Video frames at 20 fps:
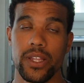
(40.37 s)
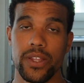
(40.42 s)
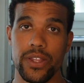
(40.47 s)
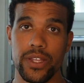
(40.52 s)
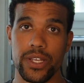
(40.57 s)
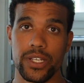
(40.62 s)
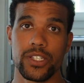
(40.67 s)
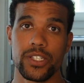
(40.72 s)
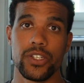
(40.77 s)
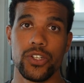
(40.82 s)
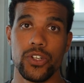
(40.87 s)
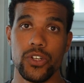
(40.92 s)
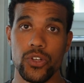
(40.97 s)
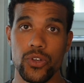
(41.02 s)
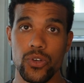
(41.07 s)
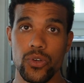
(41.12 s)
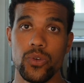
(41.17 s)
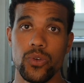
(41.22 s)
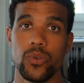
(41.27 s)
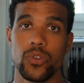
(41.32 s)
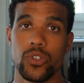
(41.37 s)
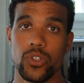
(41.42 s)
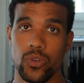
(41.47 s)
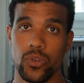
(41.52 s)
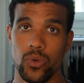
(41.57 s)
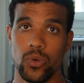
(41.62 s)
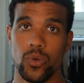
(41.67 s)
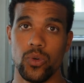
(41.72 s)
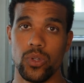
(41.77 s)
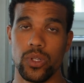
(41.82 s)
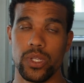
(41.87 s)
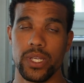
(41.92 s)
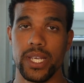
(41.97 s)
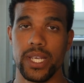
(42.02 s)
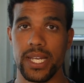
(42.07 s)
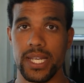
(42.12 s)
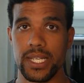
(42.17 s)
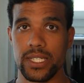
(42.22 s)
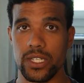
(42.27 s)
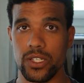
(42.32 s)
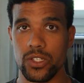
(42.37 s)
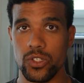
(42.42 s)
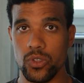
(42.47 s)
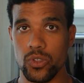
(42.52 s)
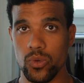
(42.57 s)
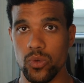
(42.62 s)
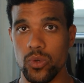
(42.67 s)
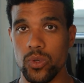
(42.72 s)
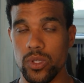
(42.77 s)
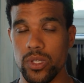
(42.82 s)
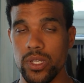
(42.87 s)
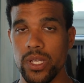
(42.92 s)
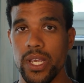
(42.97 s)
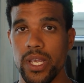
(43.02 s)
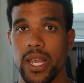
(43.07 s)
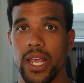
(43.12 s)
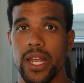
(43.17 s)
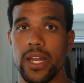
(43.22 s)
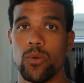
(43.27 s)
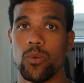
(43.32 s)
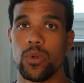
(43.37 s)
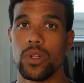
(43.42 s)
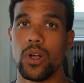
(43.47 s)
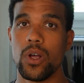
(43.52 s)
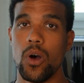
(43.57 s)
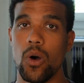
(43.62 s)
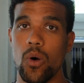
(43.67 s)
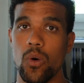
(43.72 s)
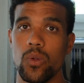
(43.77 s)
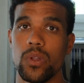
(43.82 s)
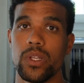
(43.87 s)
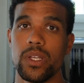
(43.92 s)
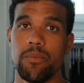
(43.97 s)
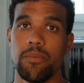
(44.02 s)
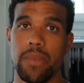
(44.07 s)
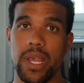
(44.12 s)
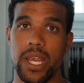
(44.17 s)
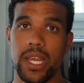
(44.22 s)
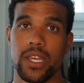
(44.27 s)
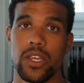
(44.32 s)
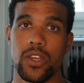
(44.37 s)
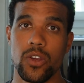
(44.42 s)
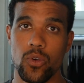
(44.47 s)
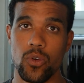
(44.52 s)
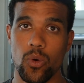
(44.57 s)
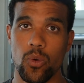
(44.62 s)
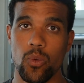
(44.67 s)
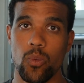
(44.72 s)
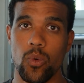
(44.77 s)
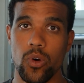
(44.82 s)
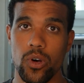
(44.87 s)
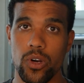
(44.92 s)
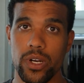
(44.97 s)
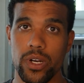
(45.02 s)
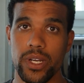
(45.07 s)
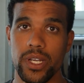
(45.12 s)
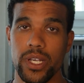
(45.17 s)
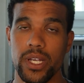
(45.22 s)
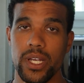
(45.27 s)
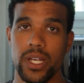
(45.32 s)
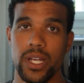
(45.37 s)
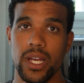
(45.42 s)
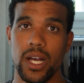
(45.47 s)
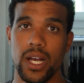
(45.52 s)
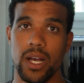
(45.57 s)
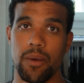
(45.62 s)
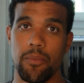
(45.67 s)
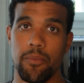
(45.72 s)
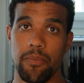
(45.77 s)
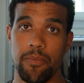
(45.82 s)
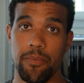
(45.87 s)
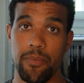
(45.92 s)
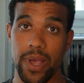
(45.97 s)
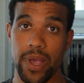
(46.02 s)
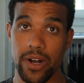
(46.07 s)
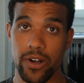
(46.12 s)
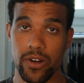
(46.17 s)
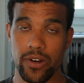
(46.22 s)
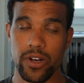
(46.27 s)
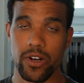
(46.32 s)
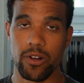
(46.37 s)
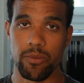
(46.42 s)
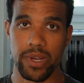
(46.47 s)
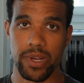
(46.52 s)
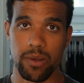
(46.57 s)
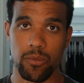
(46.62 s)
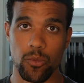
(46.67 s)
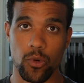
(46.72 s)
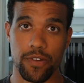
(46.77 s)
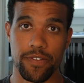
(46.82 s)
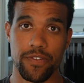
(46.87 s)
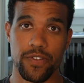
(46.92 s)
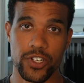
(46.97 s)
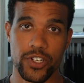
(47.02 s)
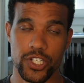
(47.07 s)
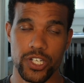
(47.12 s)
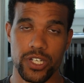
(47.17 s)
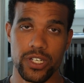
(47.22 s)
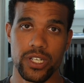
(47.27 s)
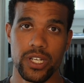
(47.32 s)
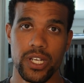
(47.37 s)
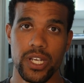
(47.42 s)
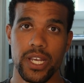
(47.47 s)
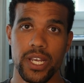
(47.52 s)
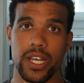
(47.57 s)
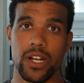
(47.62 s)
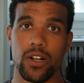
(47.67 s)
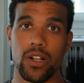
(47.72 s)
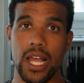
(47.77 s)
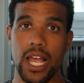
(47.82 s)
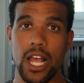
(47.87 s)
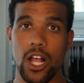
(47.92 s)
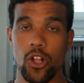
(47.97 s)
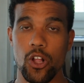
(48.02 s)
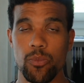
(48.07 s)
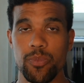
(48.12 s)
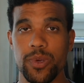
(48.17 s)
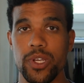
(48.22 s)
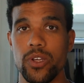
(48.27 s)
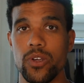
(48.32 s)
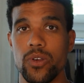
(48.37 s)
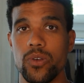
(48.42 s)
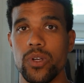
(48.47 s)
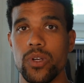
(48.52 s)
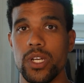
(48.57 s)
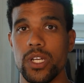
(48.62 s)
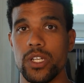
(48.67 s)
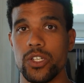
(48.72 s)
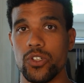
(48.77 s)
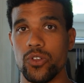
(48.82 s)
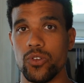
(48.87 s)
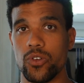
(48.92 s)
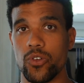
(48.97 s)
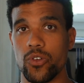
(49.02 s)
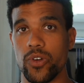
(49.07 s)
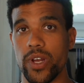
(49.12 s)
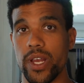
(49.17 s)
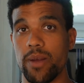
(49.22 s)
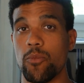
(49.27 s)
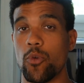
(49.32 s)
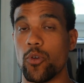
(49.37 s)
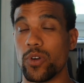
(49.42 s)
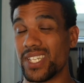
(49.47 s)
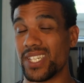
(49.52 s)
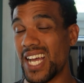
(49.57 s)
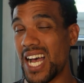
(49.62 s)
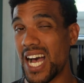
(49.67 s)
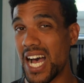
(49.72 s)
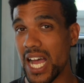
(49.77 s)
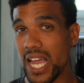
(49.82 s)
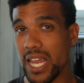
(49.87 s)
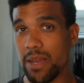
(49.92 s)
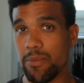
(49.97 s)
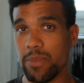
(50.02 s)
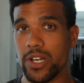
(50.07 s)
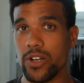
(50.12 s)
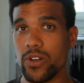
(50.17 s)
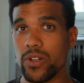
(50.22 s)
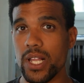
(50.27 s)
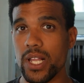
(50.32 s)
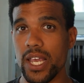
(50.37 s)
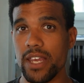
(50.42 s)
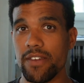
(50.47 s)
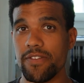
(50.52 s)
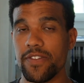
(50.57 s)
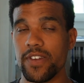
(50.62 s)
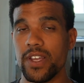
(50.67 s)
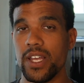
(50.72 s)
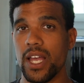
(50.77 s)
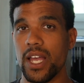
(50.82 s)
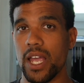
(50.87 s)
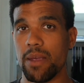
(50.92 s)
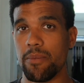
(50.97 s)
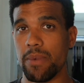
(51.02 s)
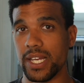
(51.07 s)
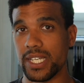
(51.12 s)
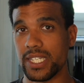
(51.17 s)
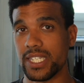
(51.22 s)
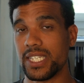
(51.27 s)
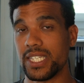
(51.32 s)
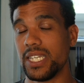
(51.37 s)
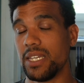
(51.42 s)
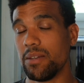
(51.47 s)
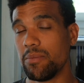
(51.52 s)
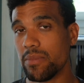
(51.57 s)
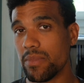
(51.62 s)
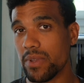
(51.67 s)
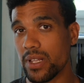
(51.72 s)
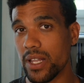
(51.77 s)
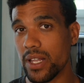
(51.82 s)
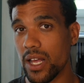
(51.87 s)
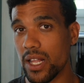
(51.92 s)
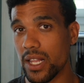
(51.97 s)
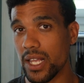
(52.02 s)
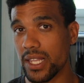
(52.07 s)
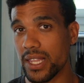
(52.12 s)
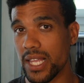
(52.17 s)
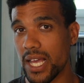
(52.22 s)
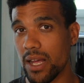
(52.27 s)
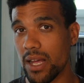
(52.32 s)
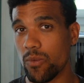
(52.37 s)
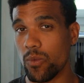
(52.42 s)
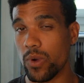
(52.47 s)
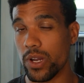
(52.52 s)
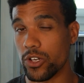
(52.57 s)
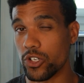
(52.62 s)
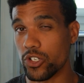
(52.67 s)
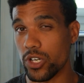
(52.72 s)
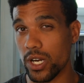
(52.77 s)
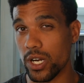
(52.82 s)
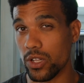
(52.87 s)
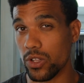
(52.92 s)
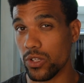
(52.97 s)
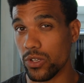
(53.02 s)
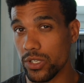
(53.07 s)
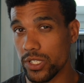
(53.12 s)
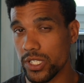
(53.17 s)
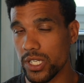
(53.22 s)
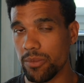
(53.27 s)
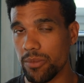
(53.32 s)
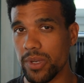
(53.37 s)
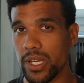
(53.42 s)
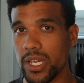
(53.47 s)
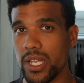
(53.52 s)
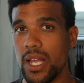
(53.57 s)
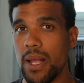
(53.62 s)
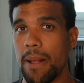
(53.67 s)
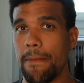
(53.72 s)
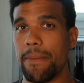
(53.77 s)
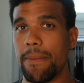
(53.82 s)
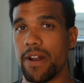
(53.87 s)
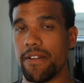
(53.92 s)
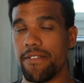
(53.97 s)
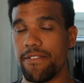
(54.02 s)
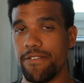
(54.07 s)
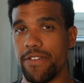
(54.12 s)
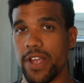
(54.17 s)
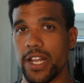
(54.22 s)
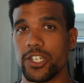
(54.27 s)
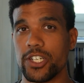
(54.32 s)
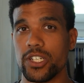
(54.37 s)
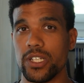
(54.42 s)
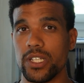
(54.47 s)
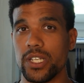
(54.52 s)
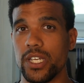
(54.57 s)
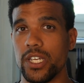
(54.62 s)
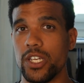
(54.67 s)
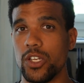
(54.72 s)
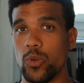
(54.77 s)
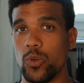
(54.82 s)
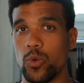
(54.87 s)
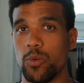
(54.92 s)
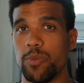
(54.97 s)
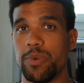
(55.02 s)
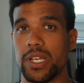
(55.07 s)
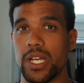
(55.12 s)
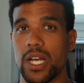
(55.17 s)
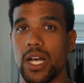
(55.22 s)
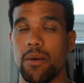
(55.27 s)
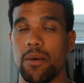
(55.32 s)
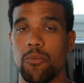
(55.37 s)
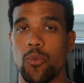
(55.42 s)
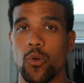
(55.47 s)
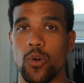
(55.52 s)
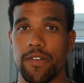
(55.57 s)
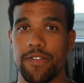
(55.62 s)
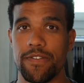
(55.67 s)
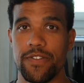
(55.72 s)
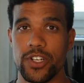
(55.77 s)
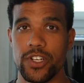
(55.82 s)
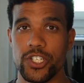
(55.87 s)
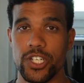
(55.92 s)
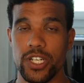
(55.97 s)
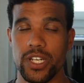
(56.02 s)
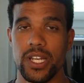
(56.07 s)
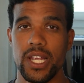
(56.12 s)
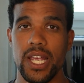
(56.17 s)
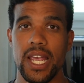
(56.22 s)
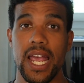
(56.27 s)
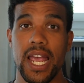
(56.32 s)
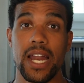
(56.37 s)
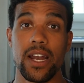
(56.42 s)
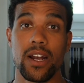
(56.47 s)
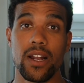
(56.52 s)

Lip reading: this new tool. It is a tool and it will only make your work better. It'll make it more efficient. It'll help you to create more time in your life. It might seem not like that while you're trying to learn something, but eventually you will become more efficient and